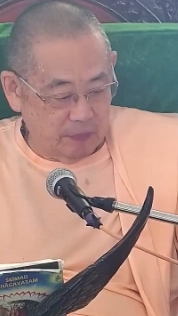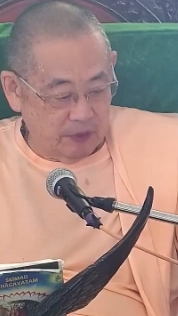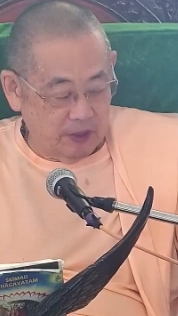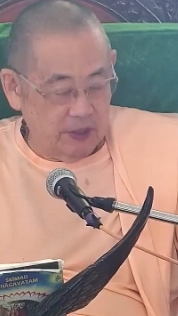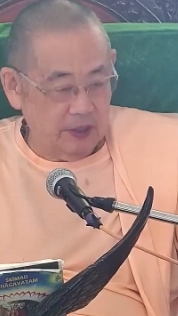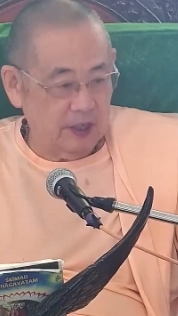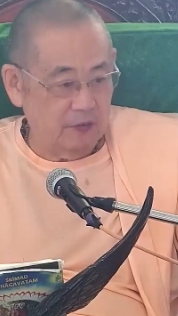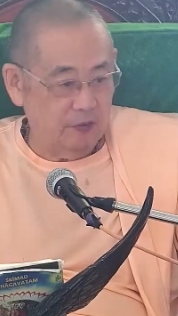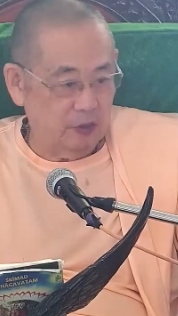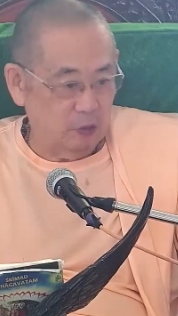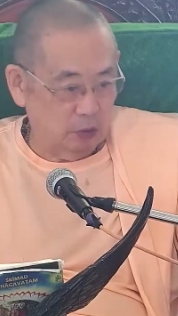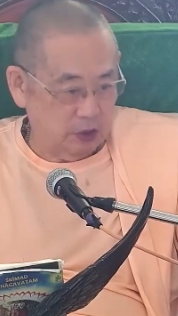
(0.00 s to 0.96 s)
then he gave
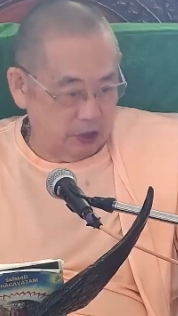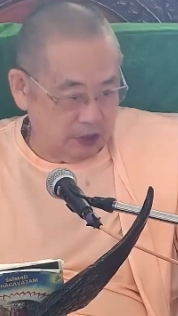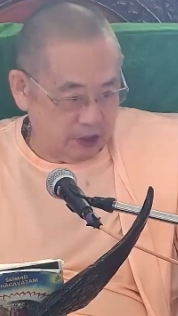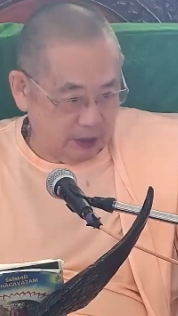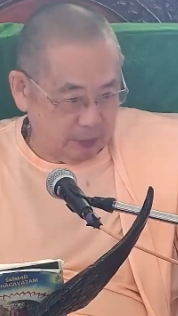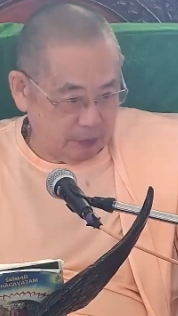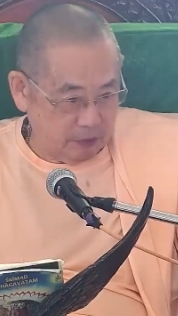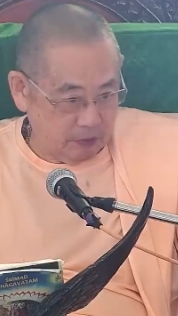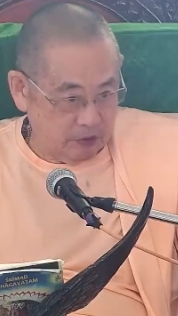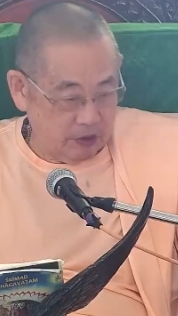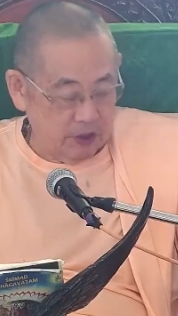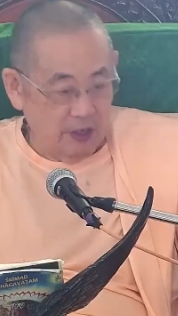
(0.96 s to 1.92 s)
it to his disciples,